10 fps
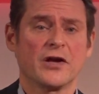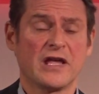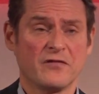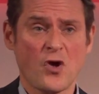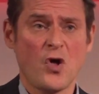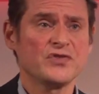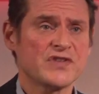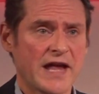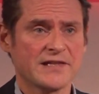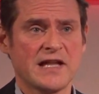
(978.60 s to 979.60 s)
give
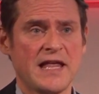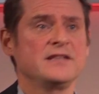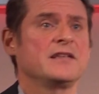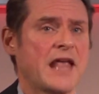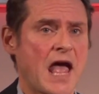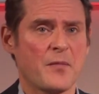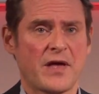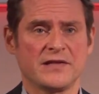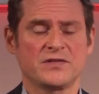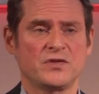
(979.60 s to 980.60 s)
context into the app
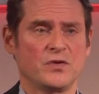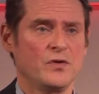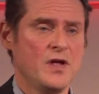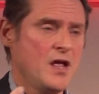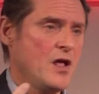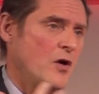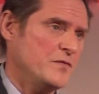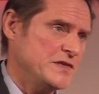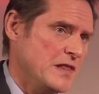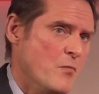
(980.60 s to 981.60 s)
as to
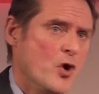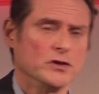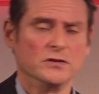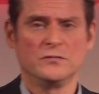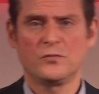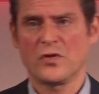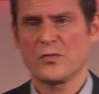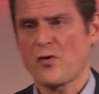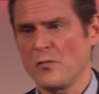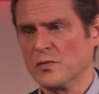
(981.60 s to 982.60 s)
obviously the model, what
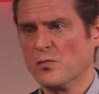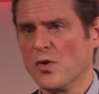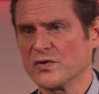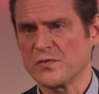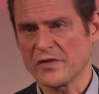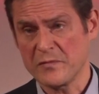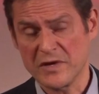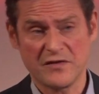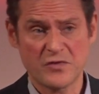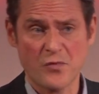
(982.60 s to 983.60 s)
the problem was, what they
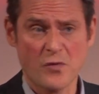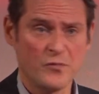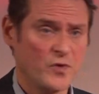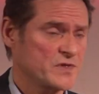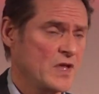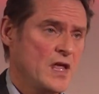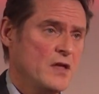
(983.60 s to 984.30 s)
believed the problem was,